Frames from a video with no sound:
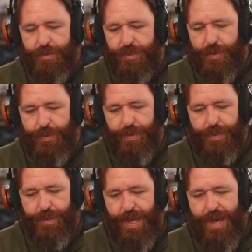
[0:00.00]
So
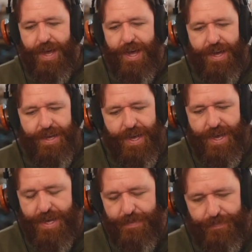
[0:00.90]
that
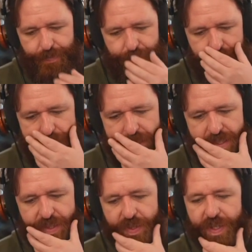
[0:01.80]
hi-hat
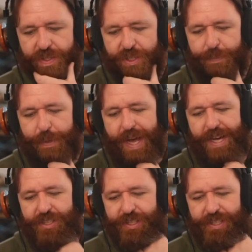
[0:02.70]
is a little
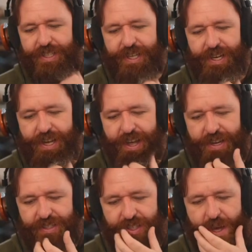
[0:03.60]
splashy and
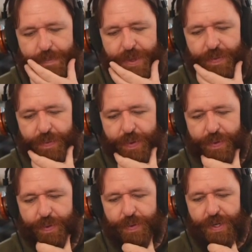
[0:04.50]
it's coming
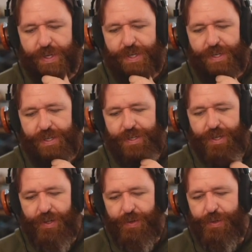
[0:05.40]
through
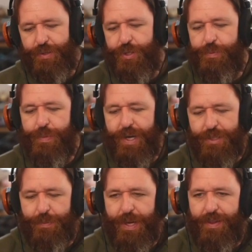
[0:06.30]
a little too
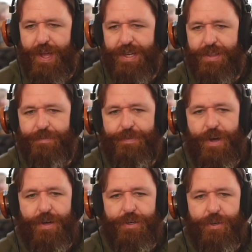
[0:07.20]
much, but I like the
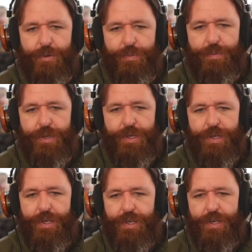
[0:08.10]
volume
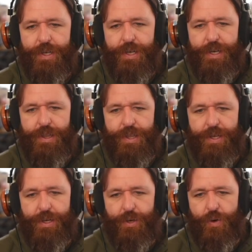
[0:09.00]
in
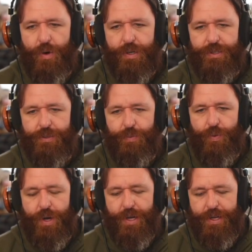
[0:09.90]
the chorus
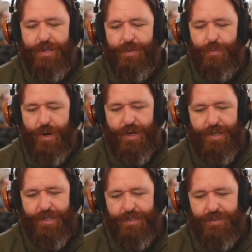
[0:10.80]
1 where it
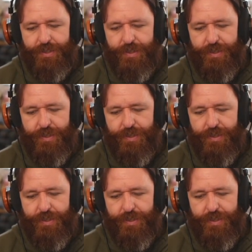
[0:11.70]
is.